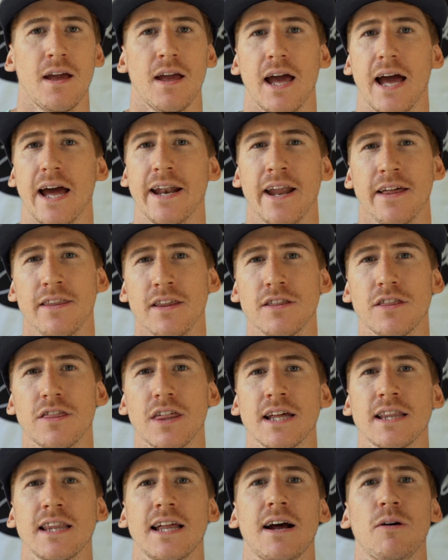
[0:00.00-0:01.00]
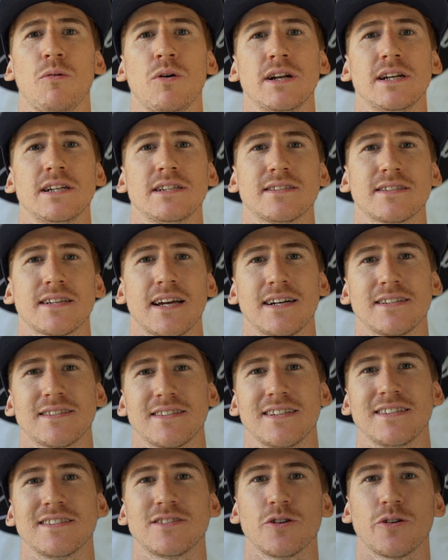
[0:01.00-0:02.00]
Another thing that I want to discuss
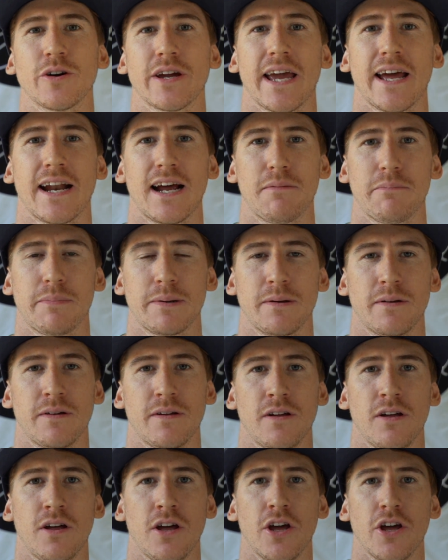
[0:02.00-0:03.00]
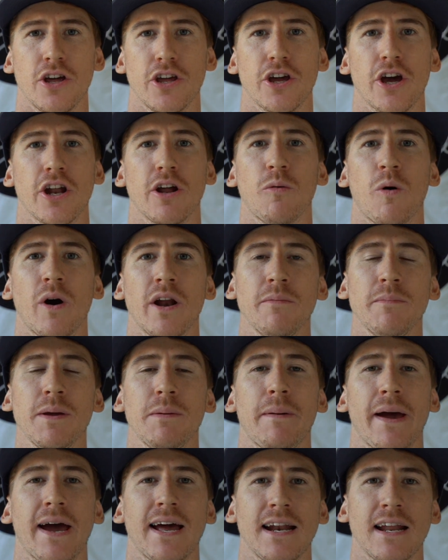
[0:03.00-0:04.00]
is your get up. You're going to want to be
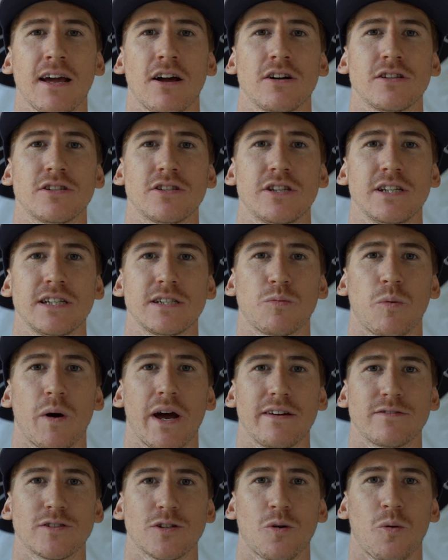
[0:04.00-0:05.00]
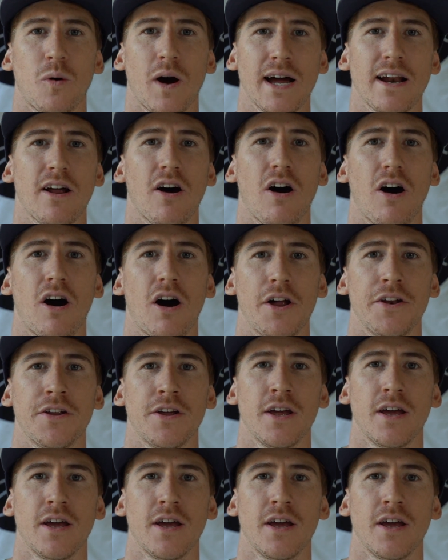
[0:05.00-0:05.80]
paddling onto these waves quite hard